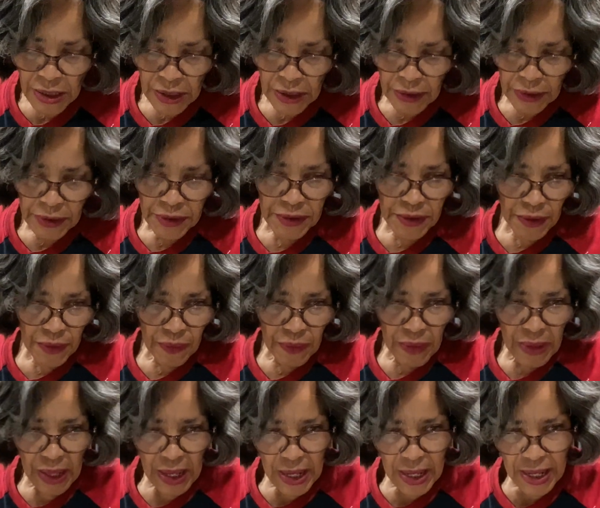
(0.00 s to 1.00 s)
So
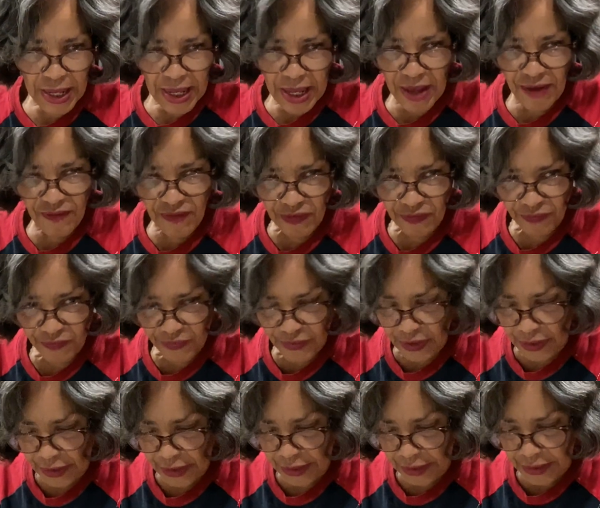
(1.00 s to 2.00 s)
I have a
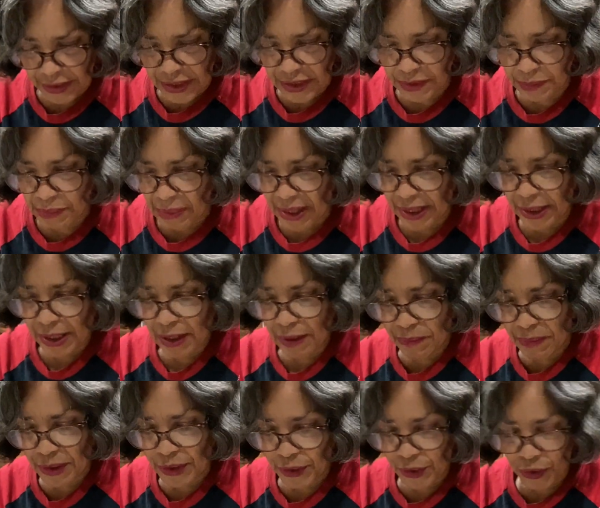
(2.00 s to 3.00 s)
feeling this might have
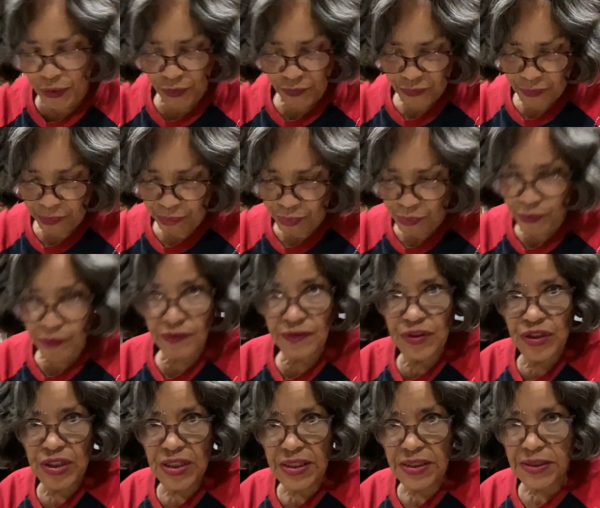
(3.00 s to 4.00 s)
been overproofed
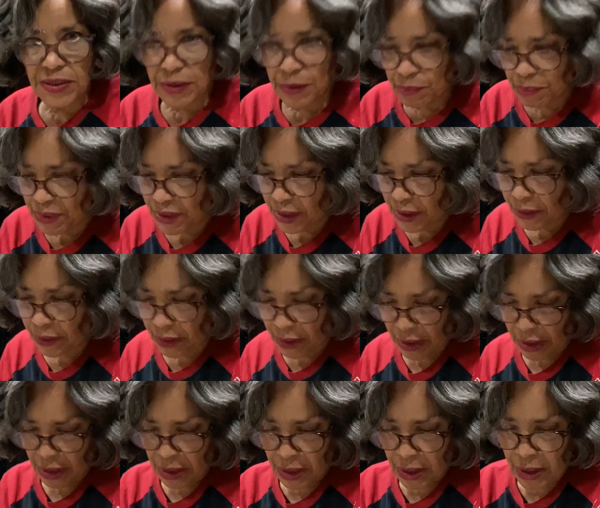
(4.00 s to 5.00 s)
just a bit.
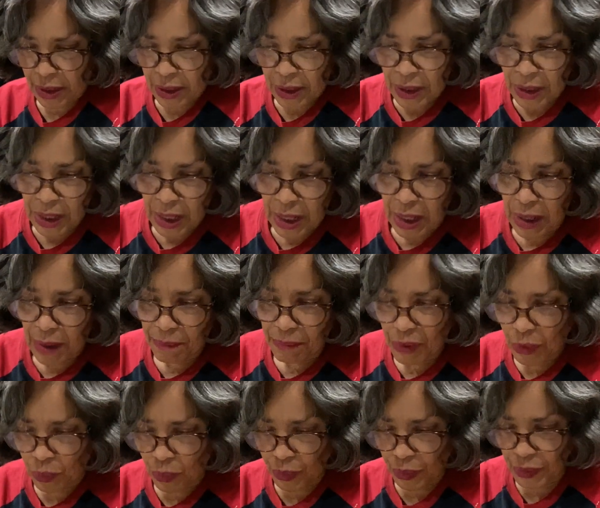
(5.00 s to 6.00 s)

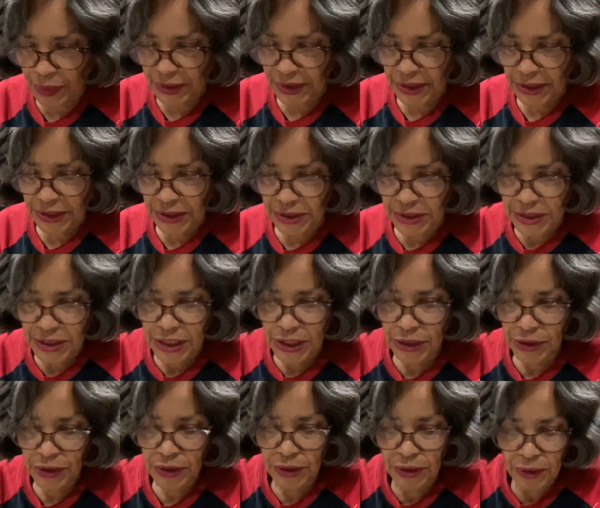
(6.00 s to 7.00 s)
But we're going to
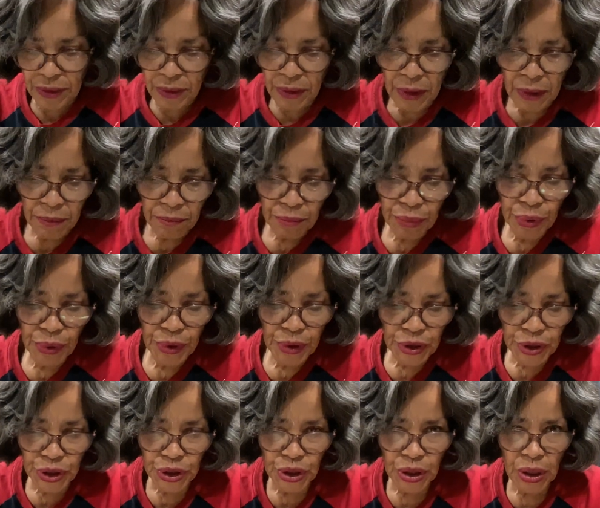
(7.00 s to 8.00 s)
continue to push
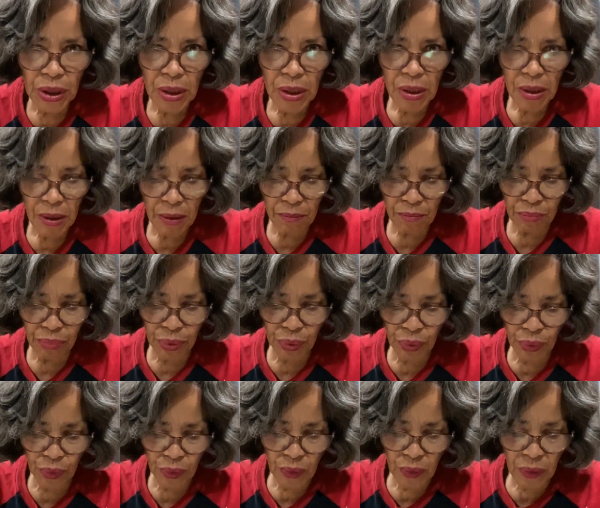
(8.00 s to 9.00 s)
and
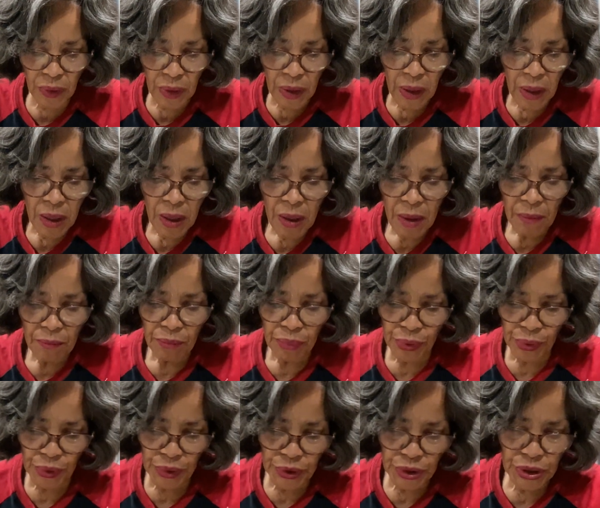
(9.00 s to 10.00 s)
pull.
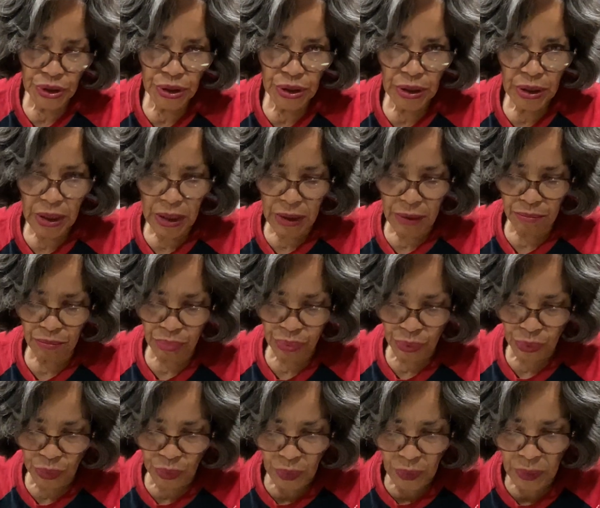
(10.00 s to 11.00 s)
Push and
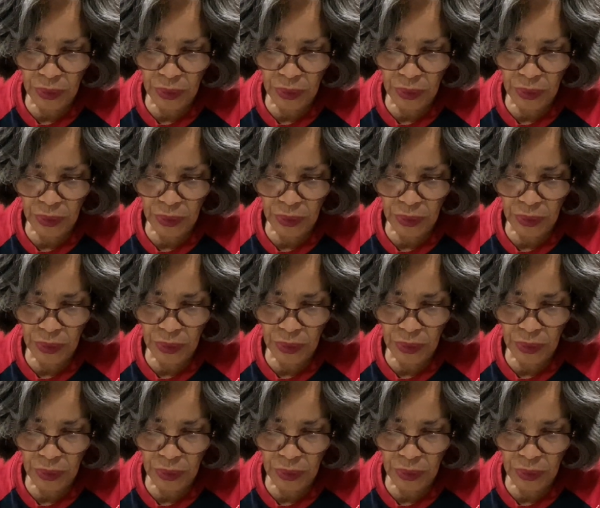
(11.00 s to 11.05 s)
pull.